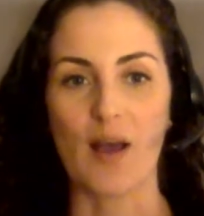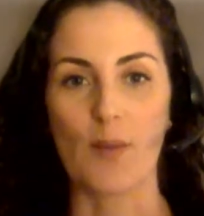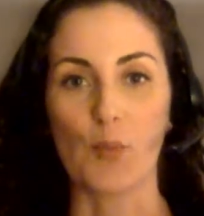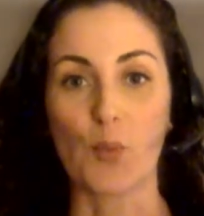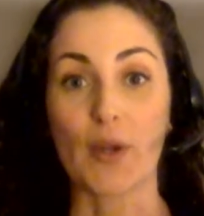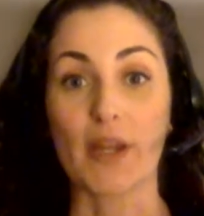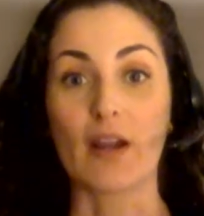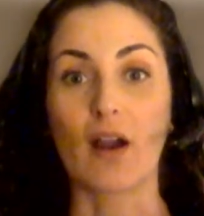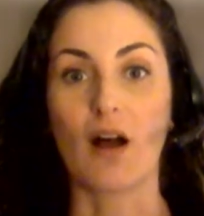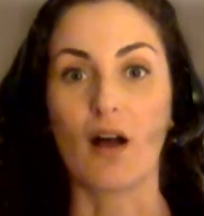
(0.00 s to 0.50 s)

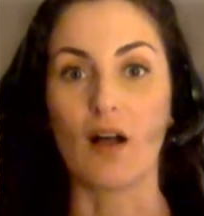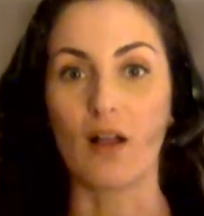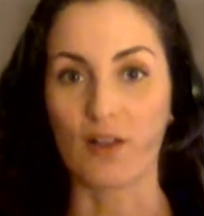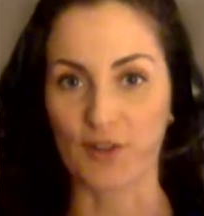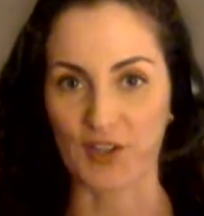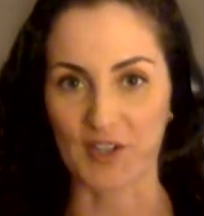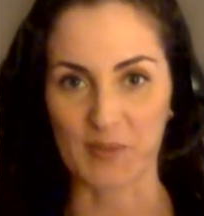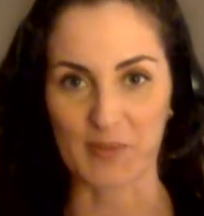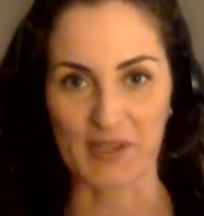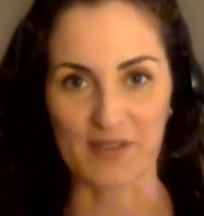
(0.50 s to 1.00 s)
We all are
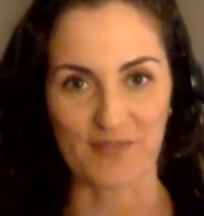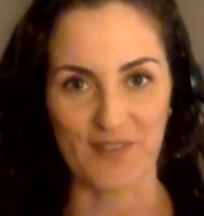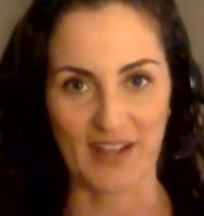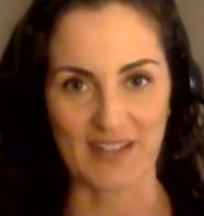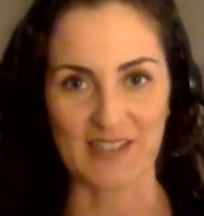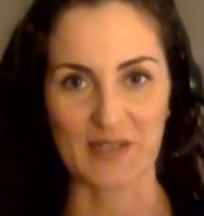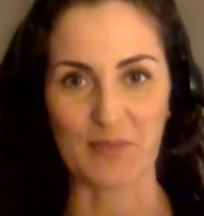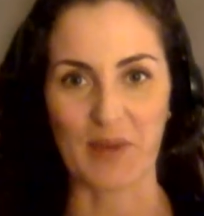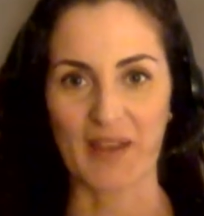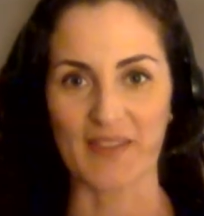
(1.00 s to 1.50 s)
going to be
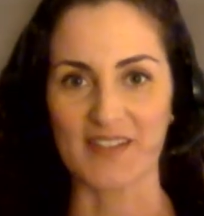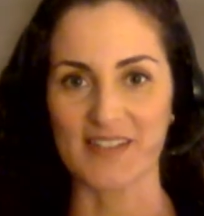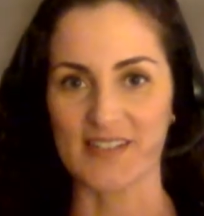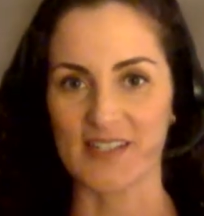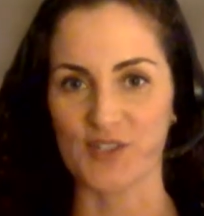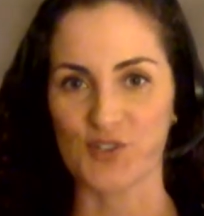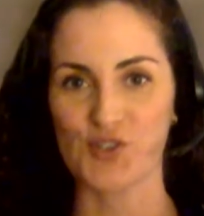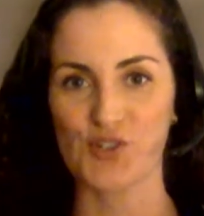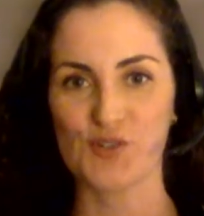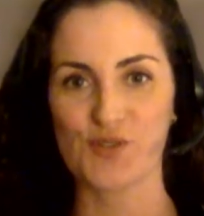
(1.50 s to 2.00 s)
affected by these
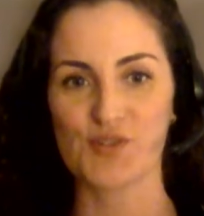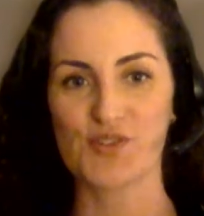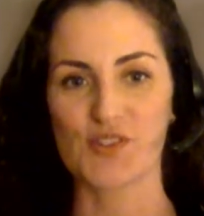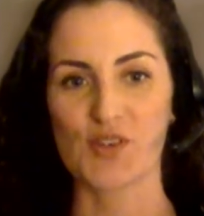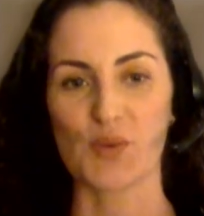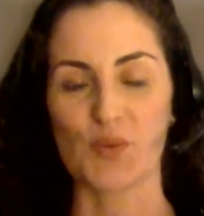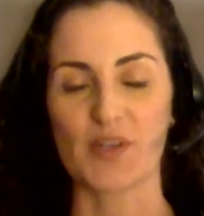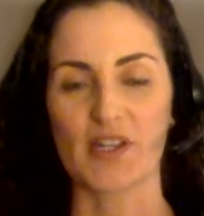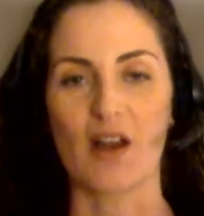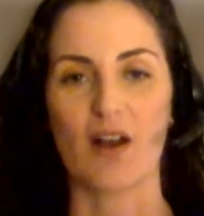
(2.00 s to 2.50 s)
issues.
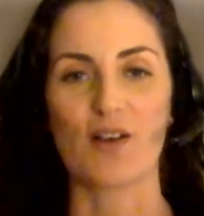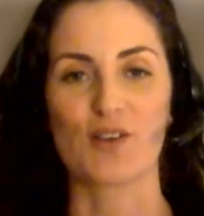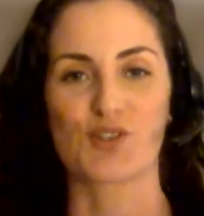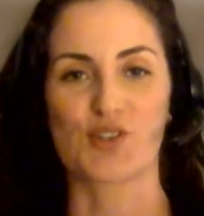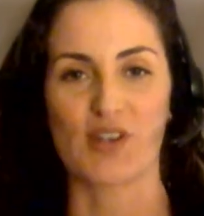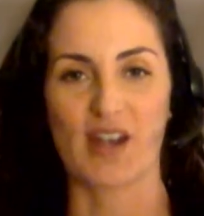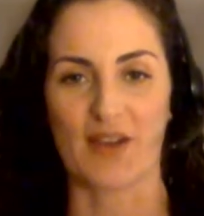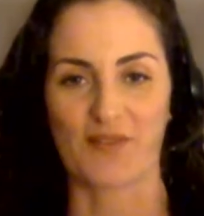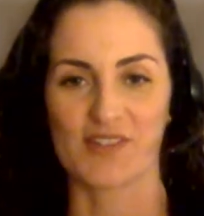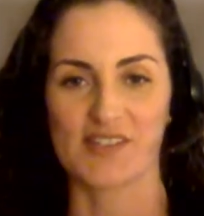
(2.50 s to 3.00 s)
So we all
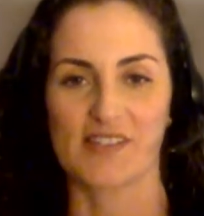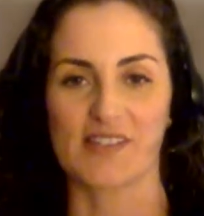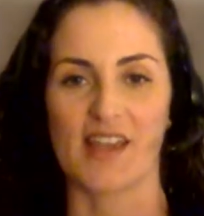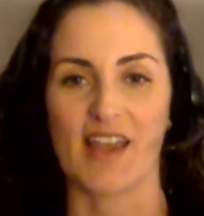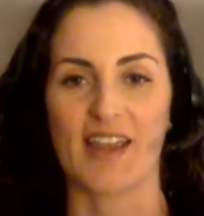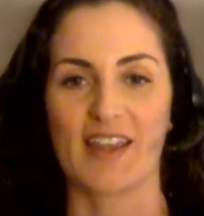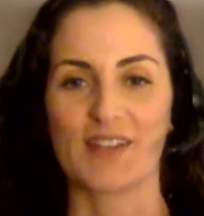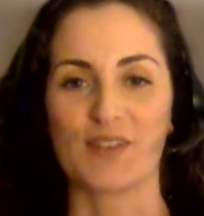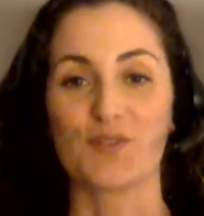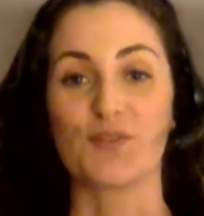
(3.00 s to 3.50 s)
should have a
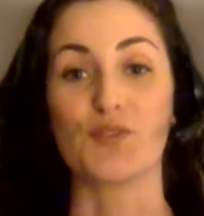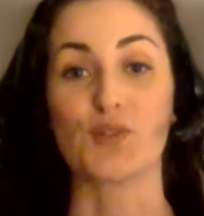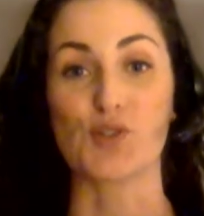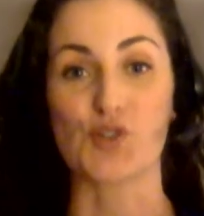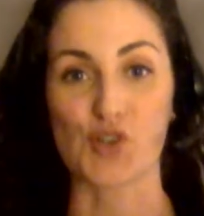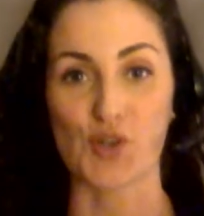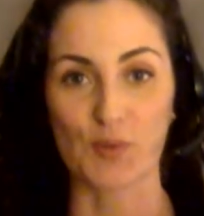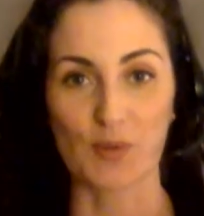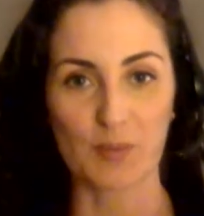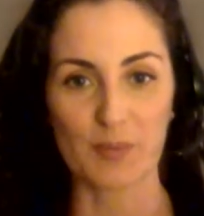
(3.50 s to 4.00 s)
say in the
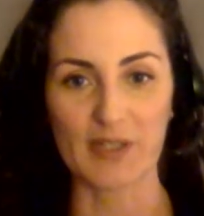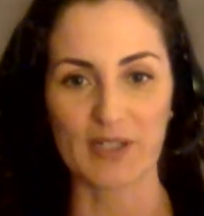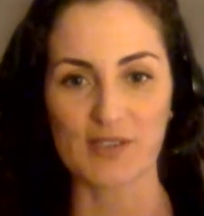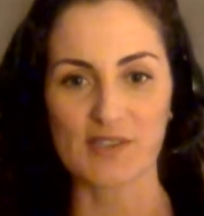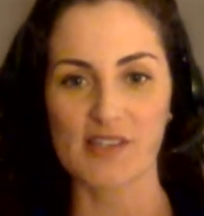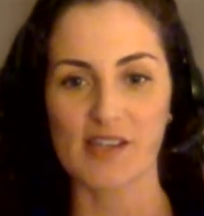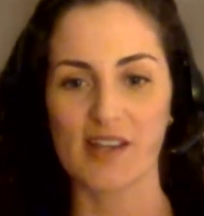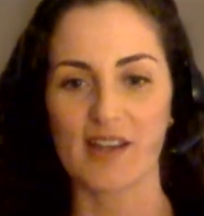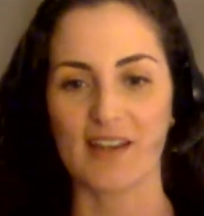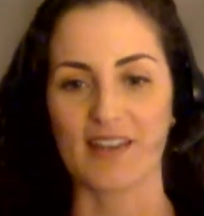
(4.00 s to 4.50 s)
future we're
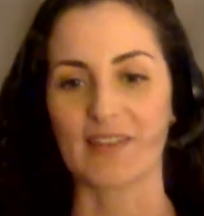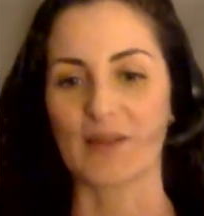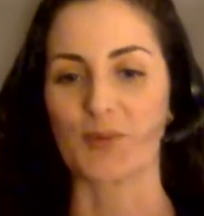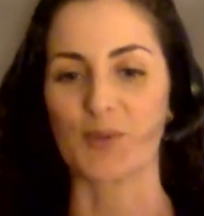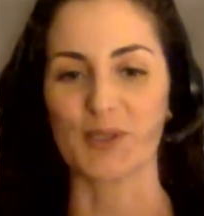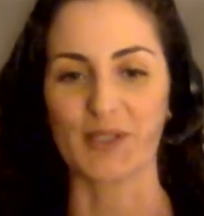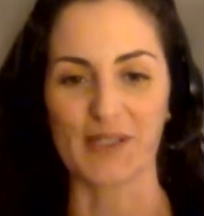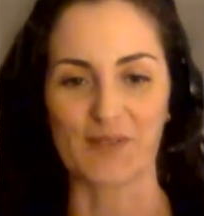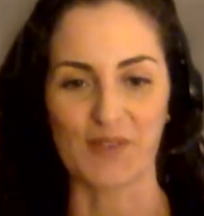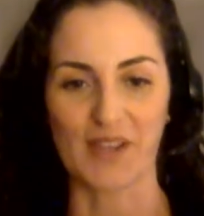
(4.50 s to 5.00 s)
building and that we're
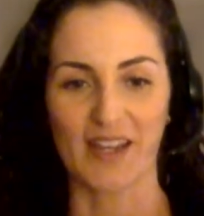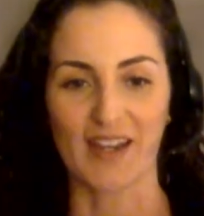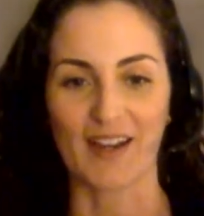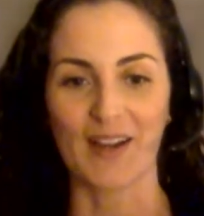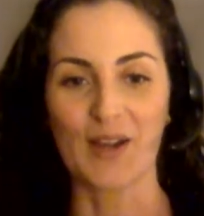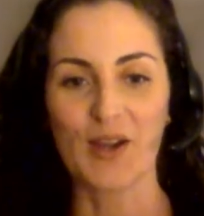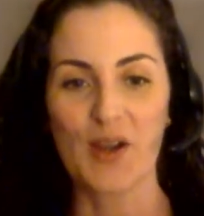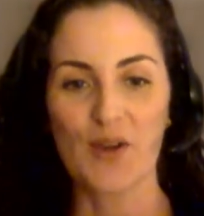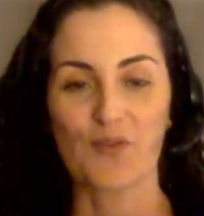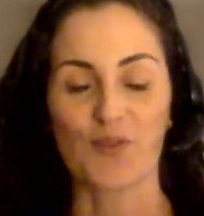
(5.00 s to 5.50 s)
leaving
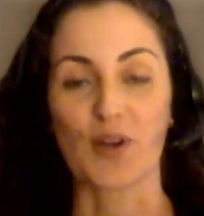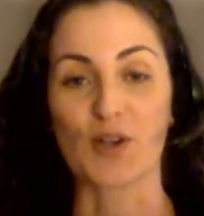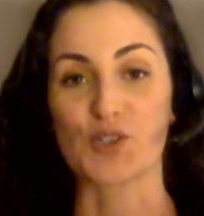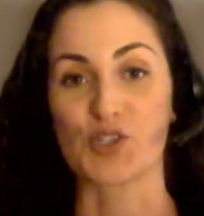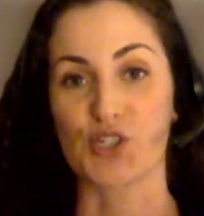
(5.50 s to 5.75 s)
for our